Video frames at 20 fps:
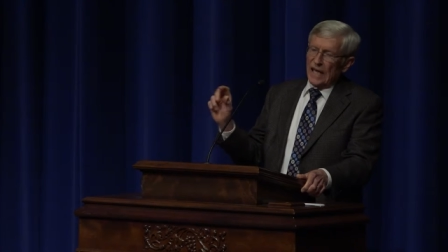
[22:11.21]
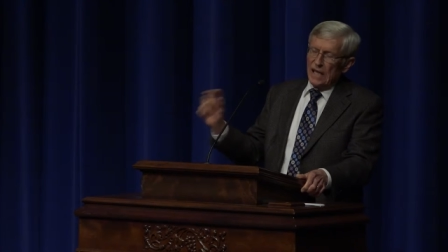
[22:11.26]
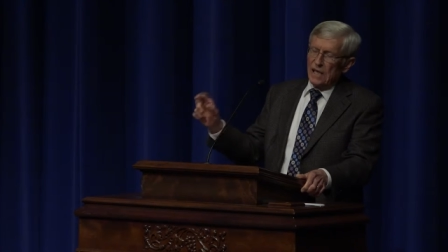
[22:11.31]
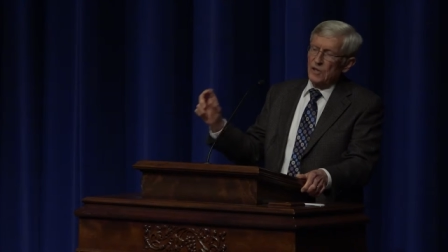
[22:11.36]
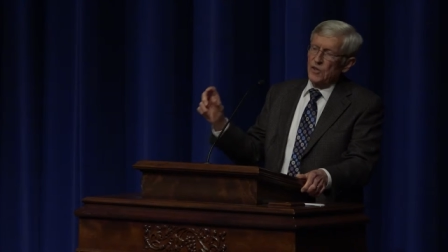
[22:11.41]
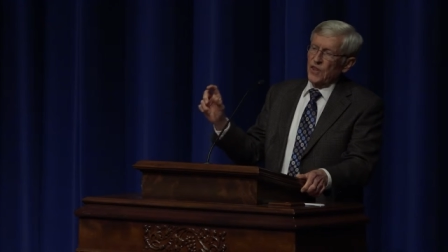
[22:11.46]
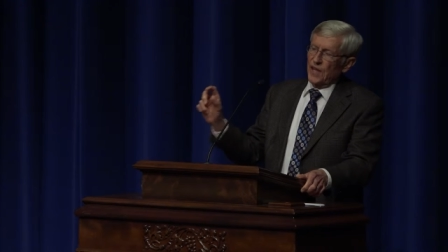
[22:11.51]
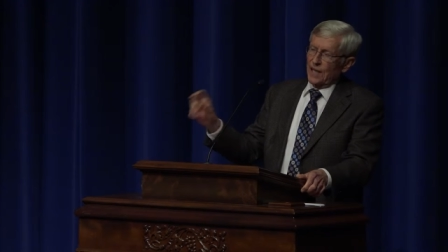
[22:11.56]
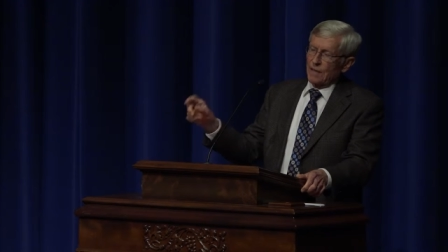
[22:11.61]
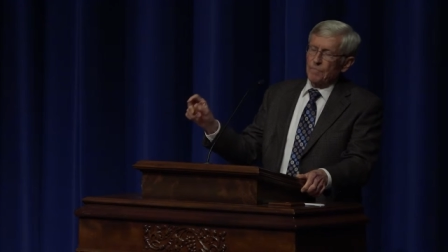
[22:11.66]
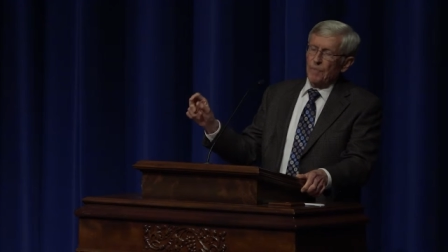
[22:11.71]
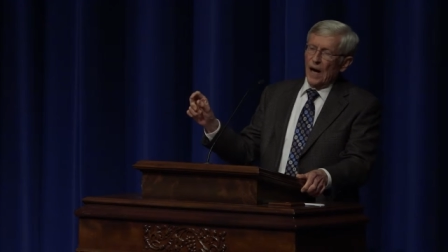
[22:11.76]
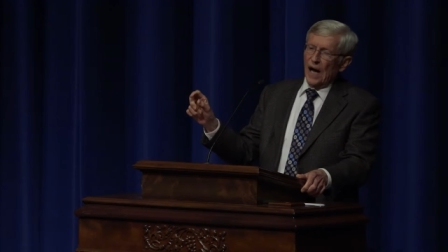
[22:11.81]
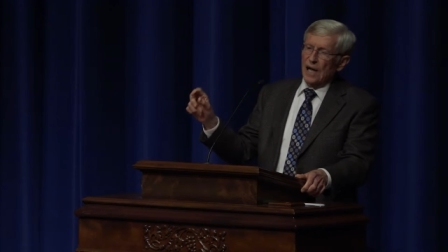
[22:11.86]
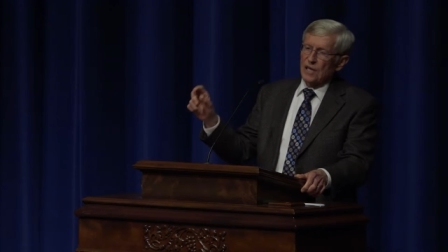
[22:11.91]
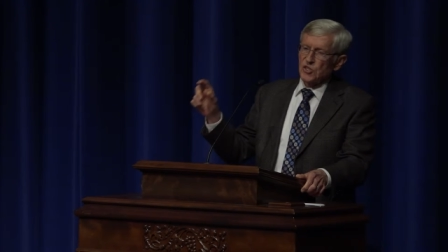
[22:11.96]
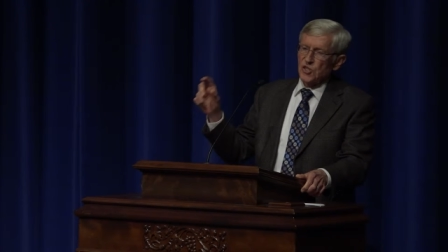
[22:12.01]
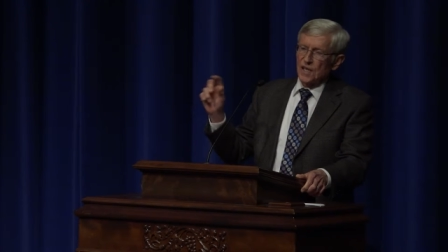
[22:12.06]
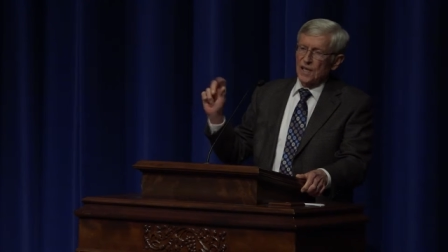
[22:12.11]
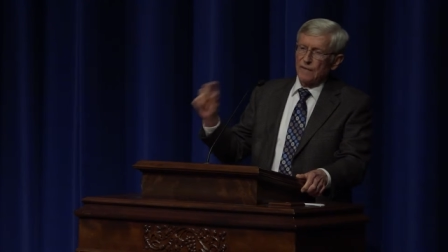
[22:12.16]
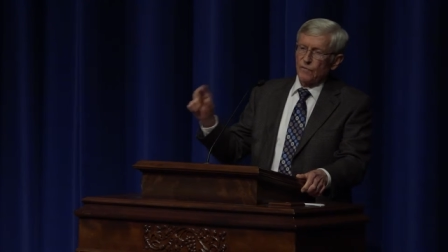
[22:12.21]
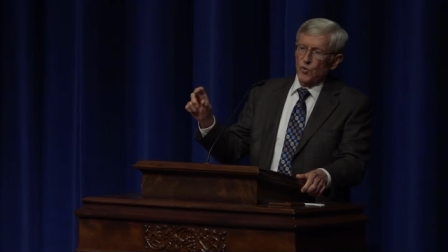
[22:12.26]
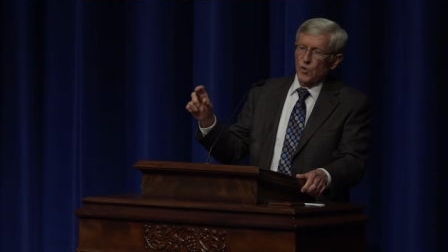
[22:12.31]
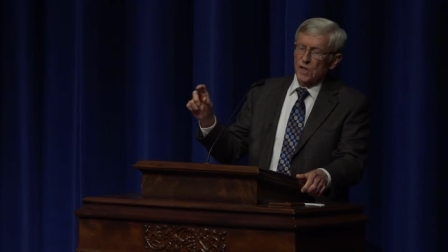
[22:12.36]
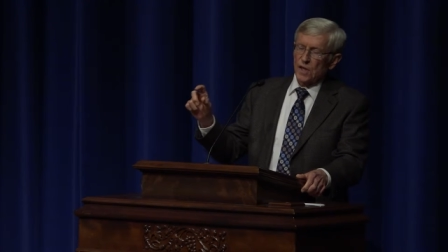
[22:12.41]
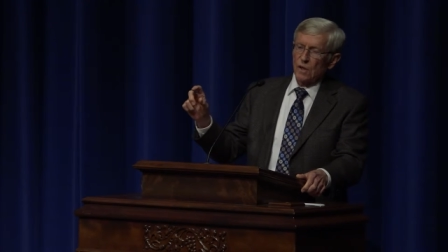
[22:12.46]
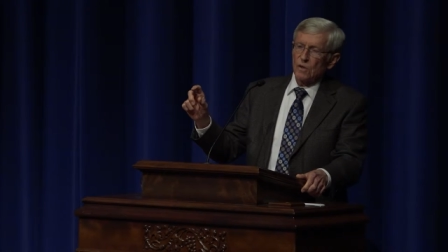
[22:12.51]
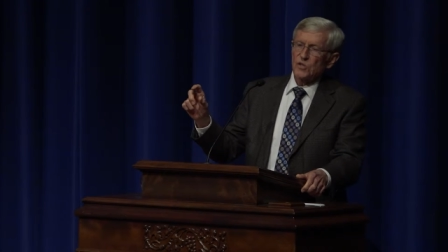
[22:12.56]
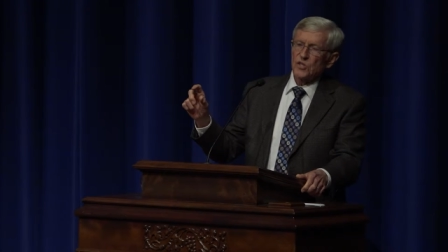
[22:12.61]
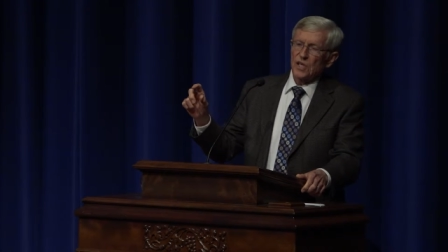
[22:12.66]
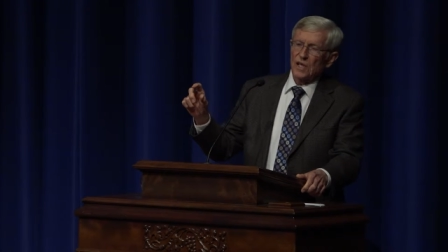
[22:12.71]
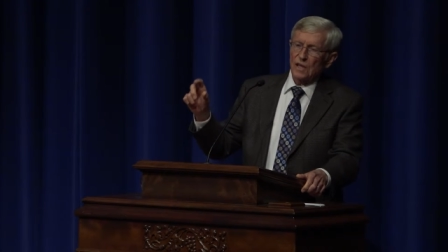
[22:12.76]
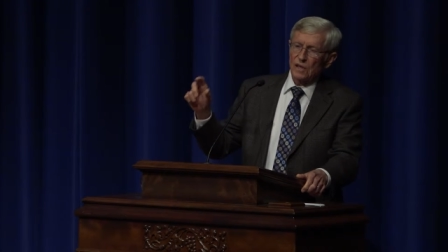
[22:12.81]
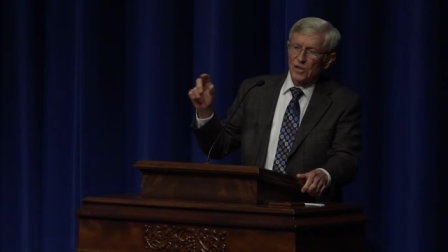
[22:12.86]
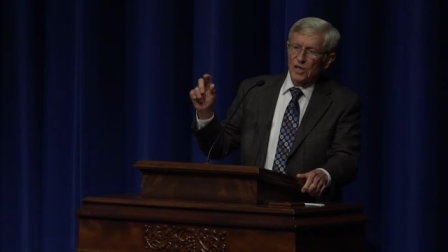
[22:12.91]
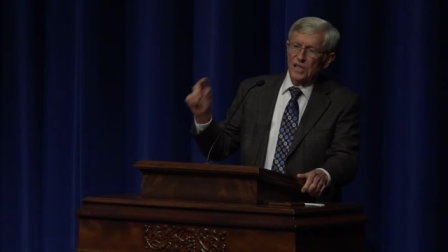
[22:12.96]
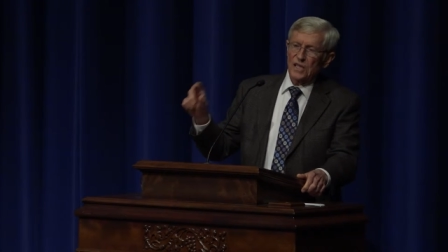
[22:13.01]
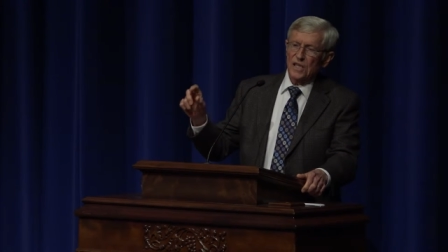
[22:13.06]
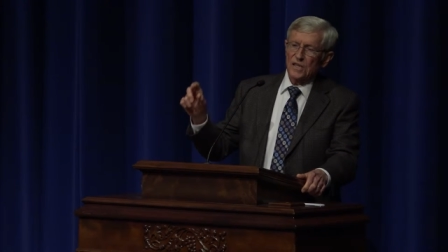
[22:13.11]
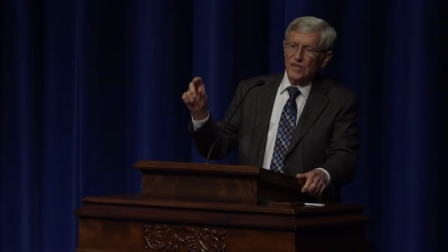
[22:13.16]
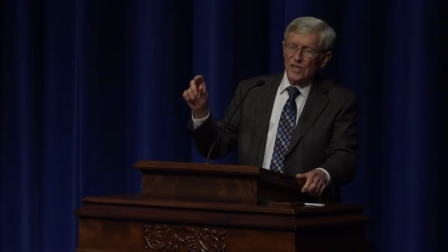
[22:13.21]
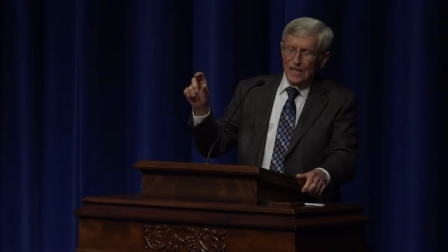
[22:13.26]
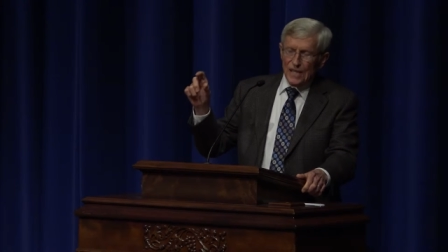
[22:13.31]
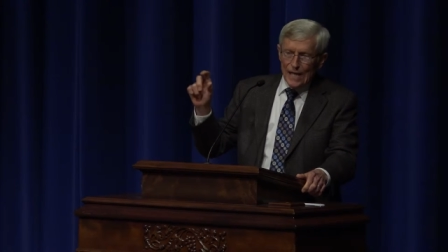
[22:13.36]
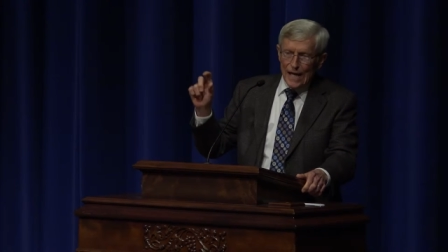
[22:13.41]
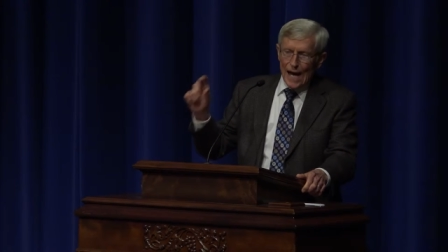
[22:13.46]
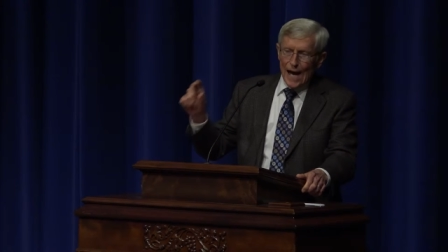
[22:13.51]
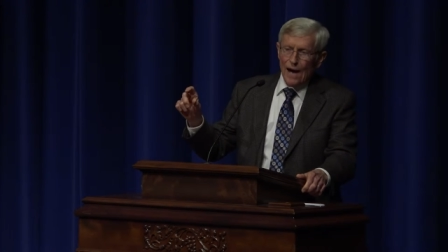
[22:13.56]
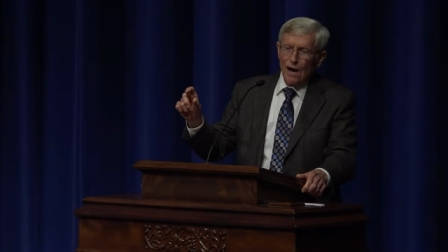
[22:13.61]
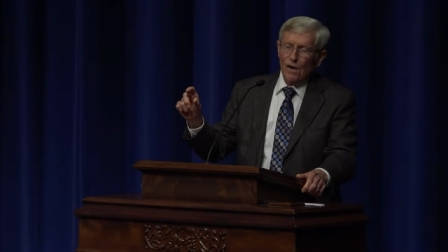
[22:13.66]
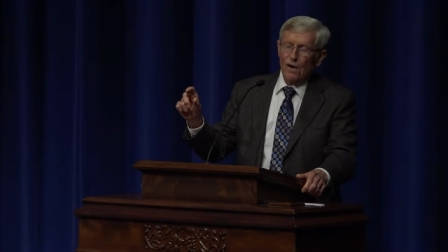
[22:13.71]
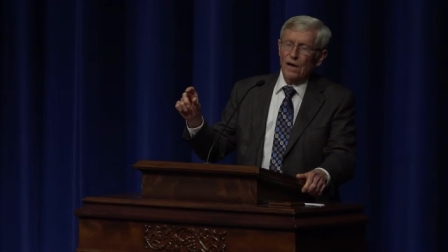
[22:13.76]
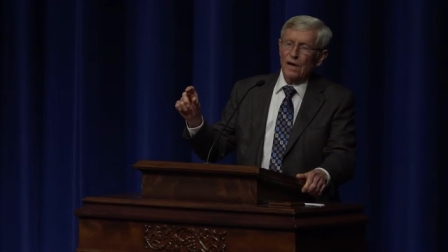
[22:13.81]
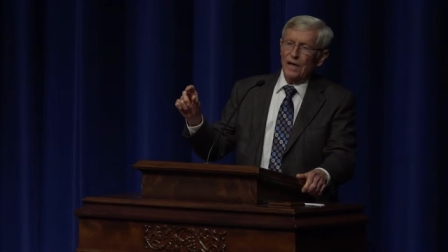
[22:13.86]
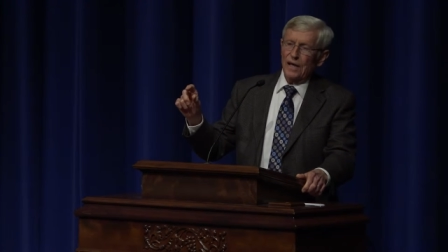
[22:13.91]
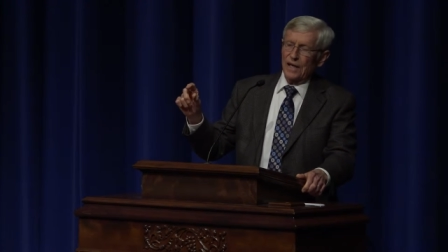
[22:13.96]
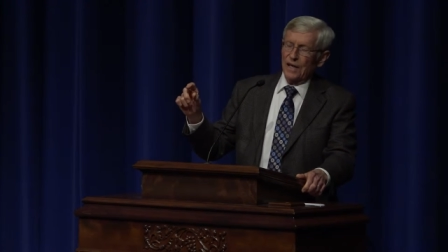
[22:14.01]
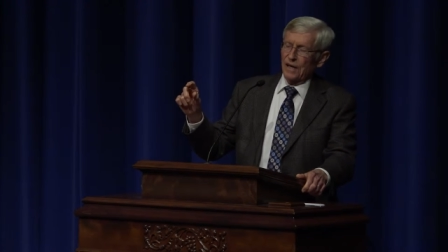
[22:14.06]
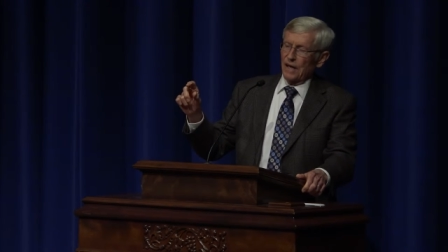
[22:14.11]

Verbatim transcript: anything positive were those that looked at the narrow